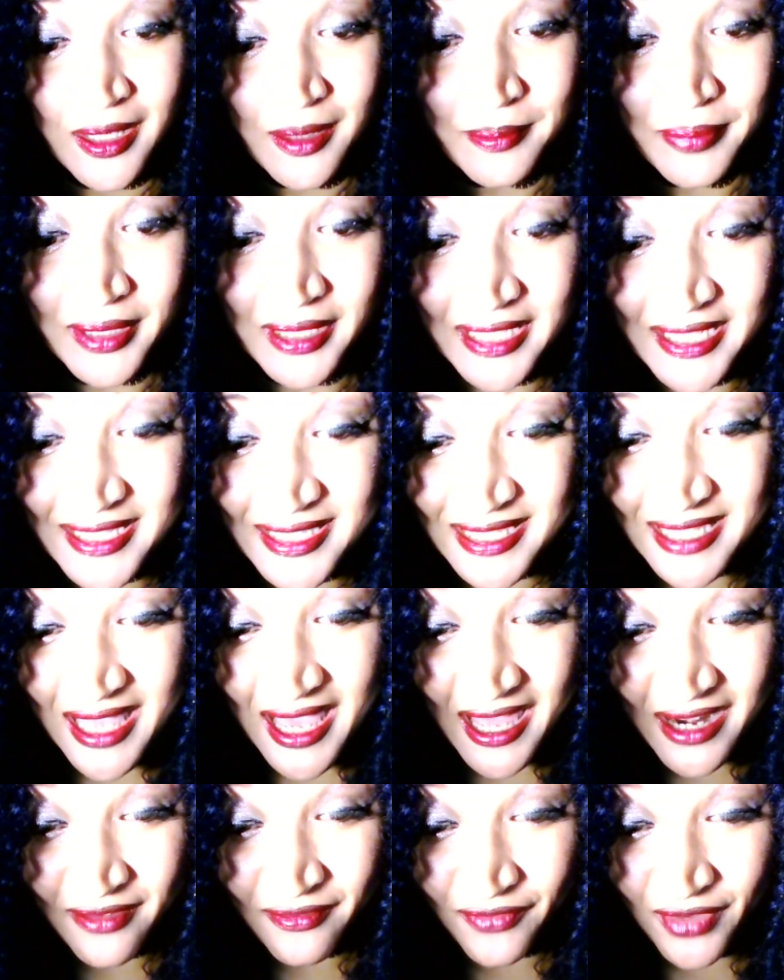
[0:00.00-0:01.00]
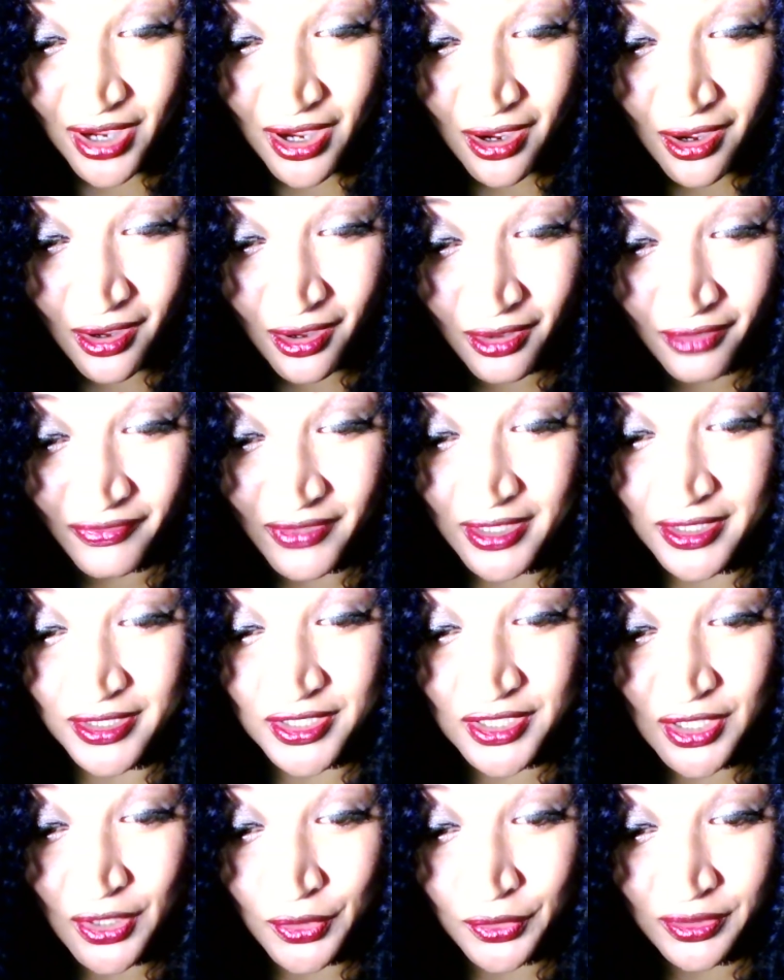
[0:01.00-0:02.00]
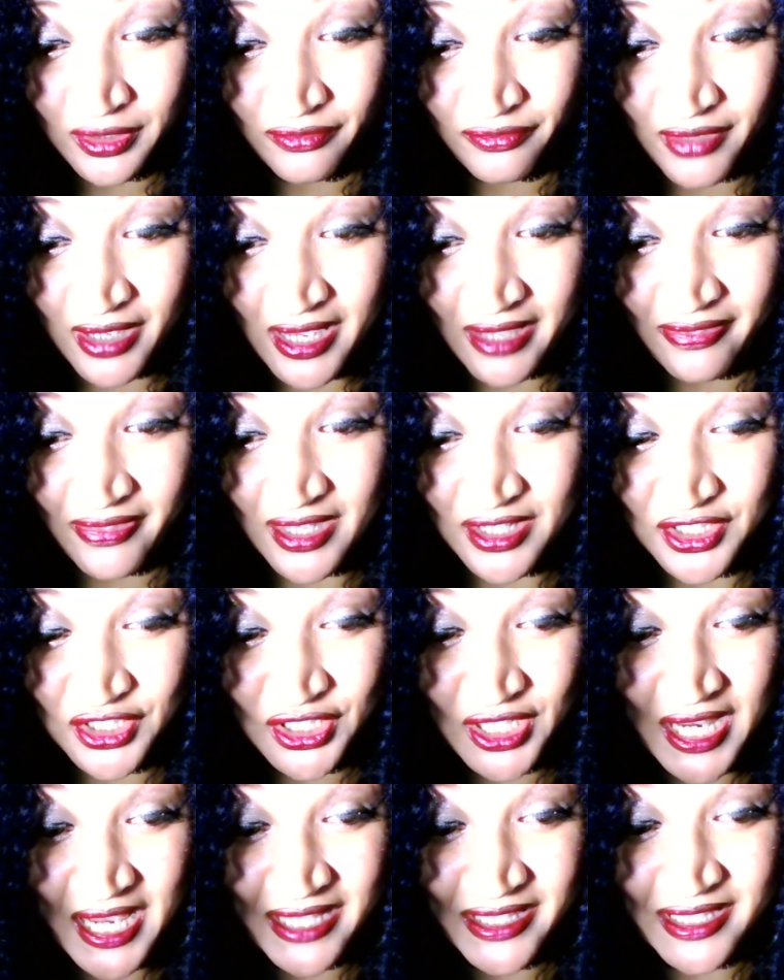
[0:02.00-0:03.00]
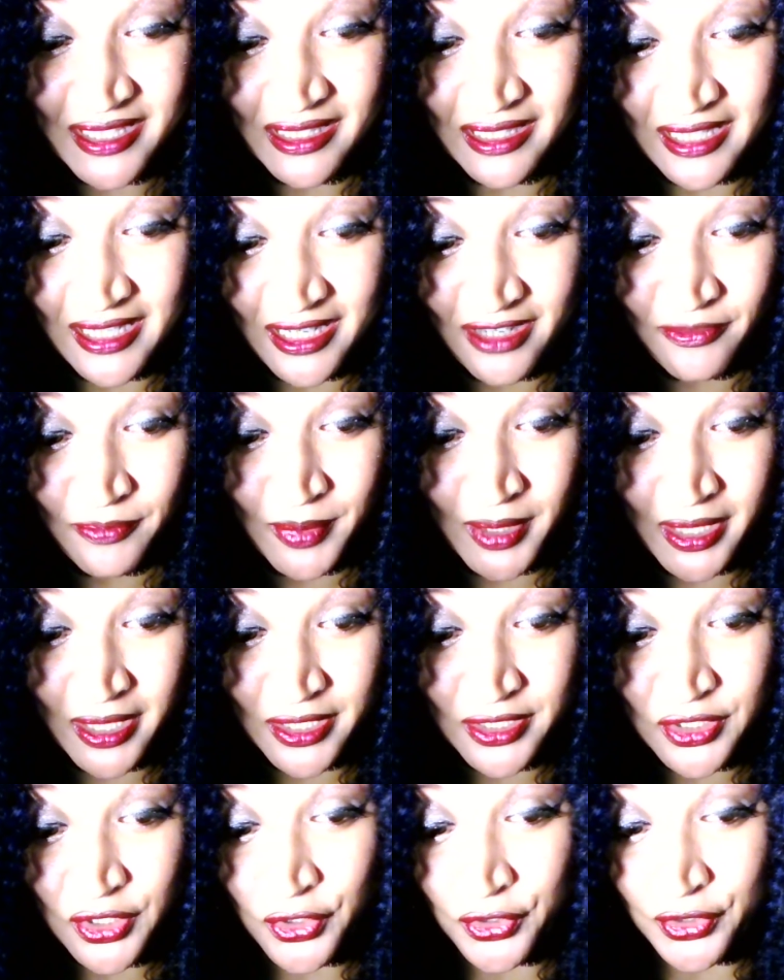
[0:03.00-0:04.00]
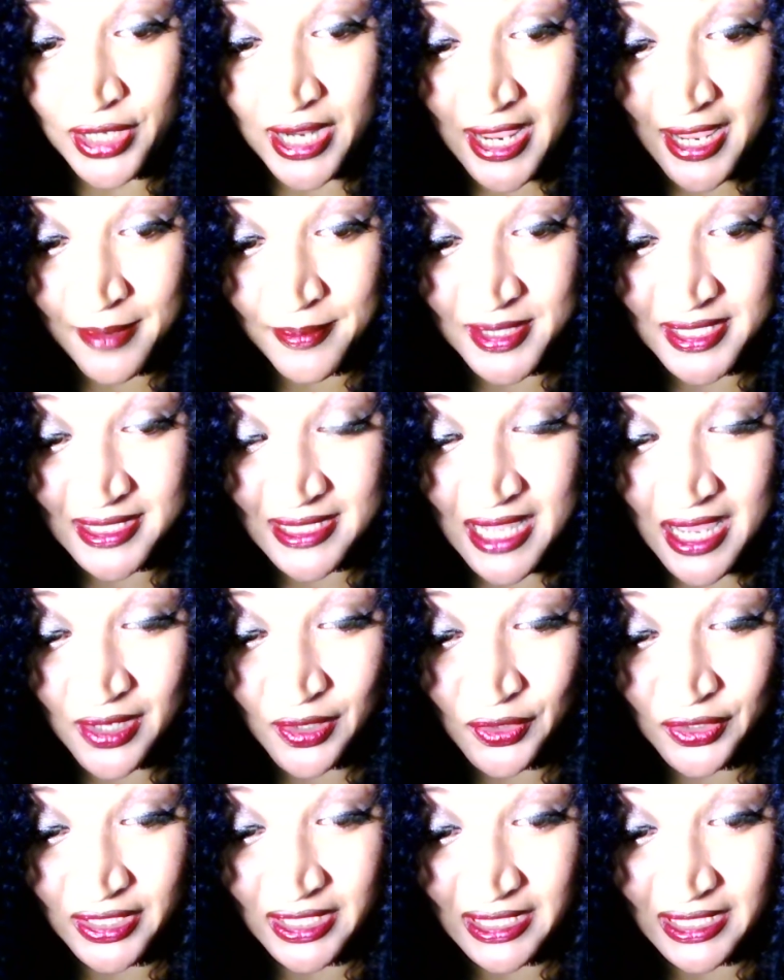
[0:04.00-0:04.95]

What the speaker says: Police got involved and told Yvette that she had to leave because her name is not on the